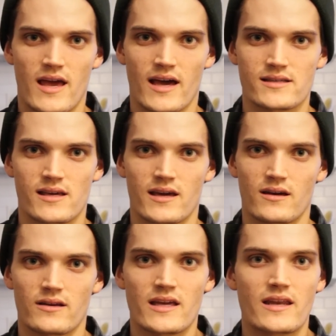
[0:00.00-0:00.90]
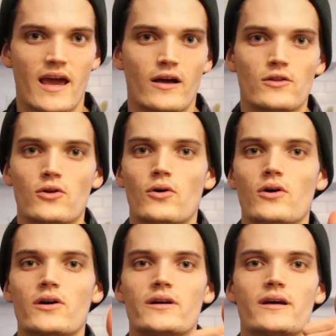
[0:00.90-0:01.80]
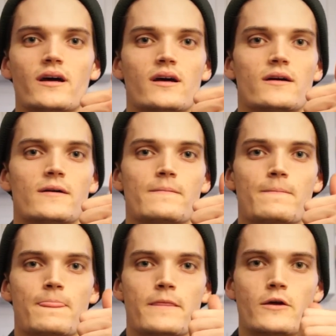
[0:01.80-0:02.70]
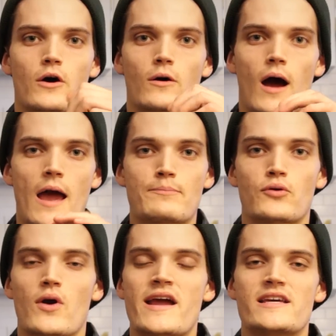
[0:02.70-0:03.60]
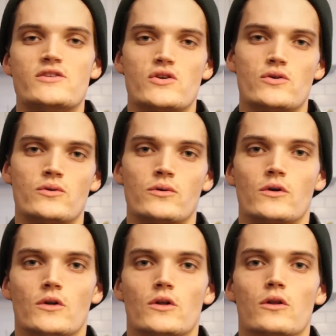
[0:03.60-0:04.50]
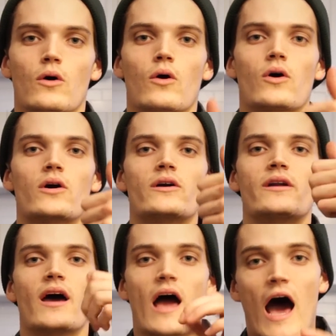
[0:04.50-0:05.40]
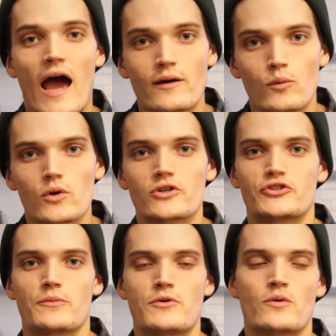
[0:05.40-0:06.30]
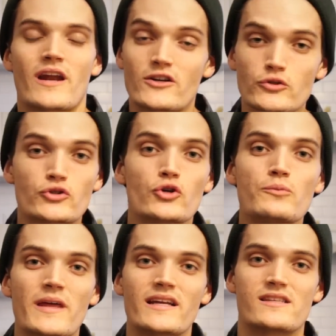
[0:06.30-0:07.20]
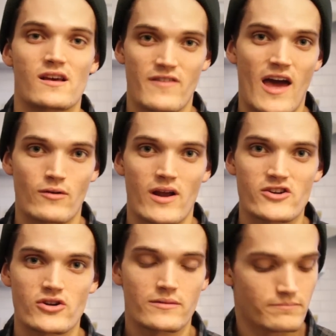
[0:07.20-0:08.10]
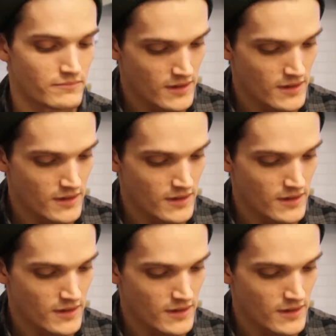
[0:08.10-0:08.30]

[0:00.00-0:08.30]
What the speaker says: Exhale. Inhale, Lord, You know, I praise You. Lord, I worship You. And I do 2 minutes of adoration.